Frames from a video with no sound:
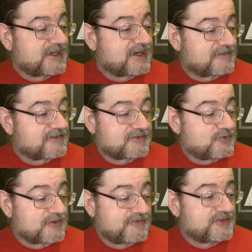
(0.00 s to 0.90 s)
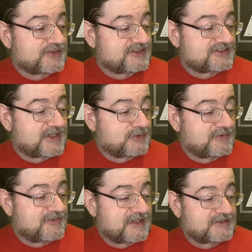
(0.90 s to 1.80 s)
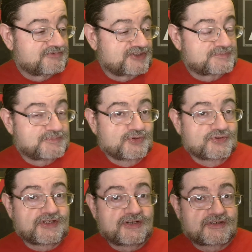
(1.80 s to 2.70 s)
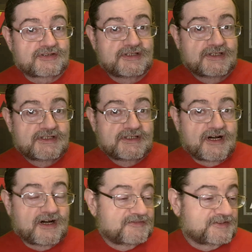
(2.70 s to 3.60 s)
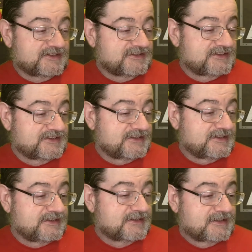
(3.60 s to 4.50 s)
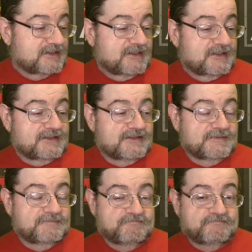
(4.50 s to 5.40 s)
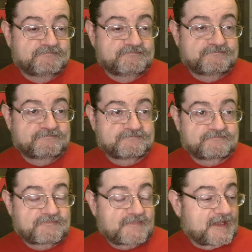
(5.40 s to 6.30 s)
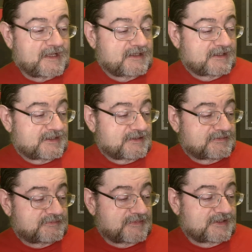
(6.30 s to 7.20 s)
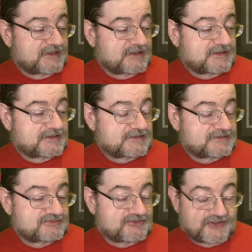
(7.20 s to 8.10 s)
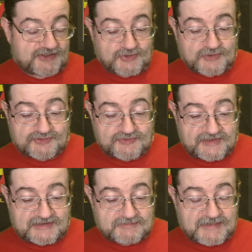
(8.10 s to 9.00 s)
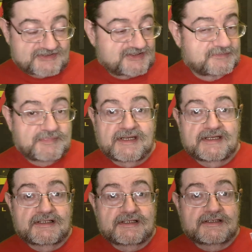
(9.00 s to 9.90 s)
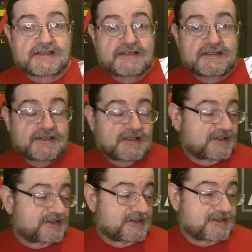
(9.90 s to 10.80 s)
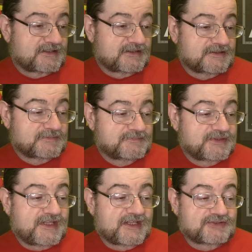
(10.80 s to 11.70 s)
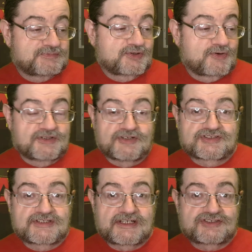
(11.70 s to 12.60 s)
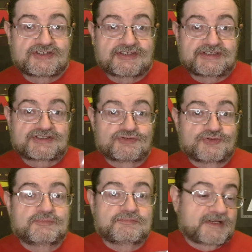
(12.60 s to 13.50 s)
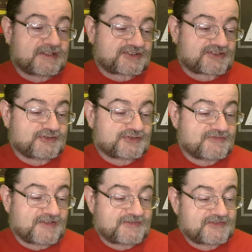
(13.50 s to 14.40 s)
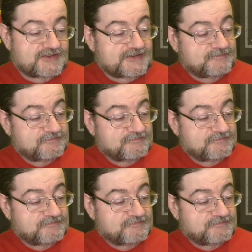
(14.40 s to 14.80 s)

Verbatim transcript: yeah, I've got quite a few of these now. We've had British Bulldog, RVD, um, uh, I think it was. we've had Maxine Maxi I think. Um, but yeah, there's been quite a nice collection of these, all made exclusively for